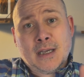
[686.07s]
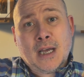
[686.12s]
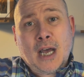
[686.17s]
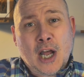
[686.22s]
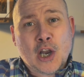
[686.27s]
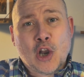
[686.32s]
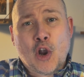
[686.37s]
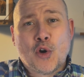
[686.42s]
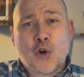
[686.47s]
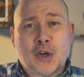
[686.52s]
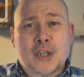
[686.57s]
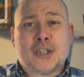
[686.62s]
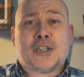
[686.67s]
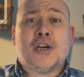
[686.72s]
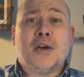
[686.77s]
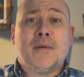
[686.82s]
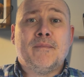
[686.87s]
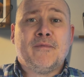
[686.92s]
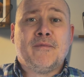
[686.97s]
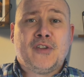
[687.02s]
a longer
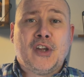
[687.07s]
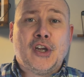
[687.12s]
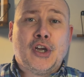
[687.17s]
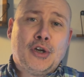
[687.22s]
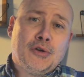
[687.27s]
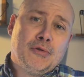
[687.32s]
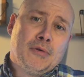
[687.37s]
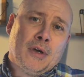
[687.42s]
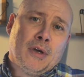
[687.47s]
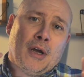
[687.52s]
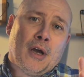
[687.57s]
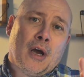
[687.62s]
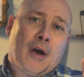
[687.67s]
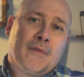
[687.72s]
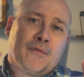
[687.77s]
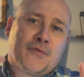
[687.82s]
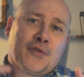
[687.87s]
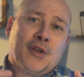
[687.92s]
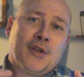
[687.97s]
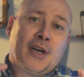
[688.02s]
term view
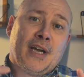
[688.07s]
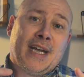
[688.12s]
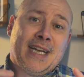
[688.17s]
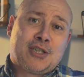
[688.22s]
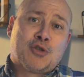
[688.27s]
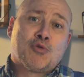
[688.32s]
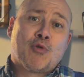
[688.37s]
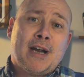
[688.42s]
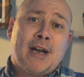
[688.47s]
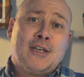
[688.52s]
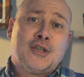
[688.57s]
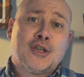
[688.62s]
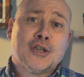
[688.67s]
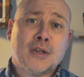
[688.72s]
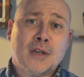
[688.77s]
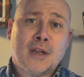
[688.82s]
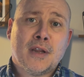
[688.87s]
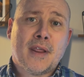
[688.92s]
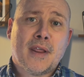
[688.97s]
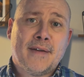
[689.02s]
of the
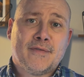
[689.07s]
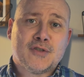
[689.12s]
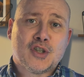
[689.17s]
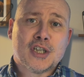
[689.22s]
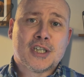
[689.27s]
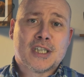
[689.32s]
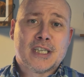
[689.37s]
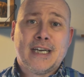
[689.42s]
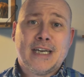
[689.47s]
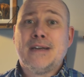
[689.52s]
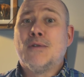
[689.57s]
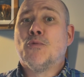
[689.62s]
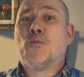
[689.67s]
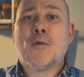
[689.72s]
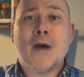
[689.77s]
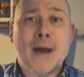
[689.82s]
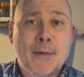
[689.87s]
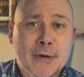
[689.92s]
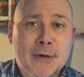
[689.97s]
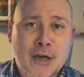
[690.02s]
iteration that they've just seen,
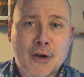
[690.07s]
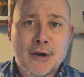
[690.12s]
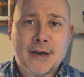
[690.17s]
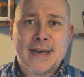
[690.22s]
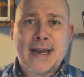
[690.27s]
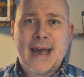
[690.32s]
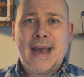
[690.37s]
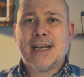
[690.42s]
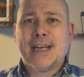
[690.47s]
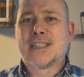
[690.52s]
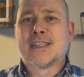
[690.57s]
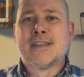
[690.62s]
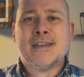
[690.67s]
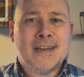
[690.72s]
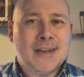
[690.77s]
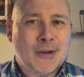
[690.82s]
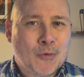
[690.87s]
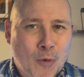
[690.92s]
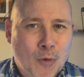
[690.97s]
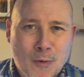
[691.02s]
where we're going next,
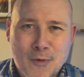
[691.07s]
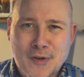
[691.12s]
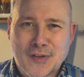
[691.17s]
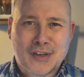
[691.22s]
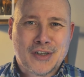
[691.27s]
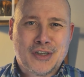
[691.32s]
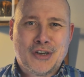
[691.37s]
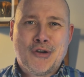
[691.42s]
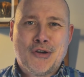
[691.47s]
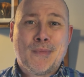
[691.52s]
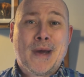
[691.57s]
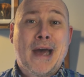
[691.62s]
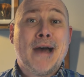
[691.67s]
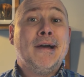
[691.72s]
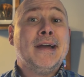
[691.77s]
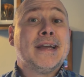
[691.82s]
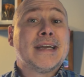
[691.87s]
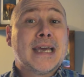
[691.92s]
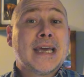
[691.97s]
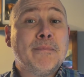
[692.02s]
what we're going to do about
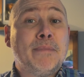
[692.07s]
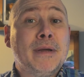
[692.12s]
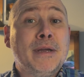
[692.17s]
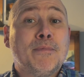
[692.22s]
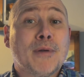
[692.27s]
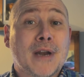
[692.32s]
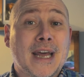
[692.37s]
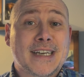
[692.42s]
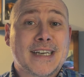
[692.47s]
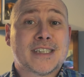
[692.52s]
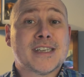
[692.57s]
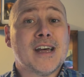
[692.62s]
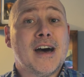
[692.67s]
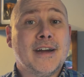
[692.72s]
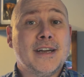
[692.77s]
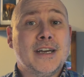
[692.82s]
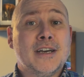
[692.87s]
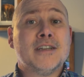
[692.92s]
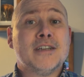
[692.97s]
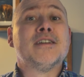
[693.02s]
it, get people
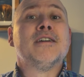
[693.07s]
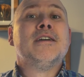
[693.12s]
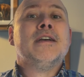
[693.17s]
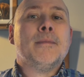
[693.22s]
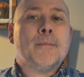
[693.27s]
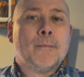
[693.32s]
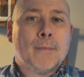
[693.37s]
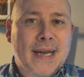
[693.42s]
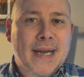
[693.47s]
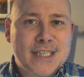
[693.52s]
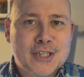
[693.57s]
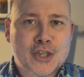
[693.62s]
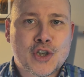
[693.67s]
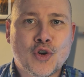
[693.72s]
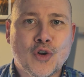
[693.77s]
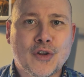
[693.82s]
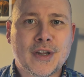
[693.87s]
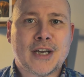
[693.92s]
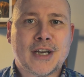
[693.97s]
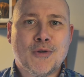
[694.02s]
excited, make
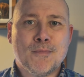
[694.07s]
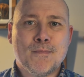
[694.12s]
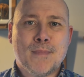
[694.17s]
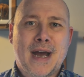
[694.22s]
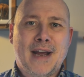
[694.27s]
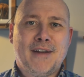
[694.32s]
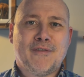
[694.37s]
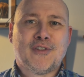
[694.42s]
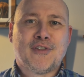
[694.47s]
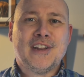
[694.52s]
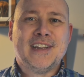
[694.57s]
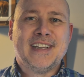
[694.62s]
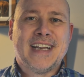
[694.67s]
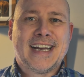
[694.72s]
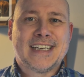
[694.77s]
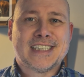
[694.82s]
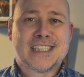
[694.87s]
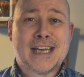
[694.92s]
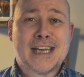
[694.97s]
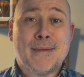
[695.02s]
sure they come back for the
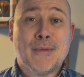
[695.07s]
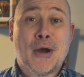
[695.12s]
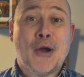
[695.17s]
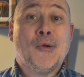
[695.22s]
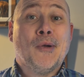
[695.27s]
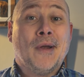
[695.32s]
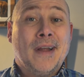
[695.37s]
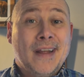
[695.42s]
next demo,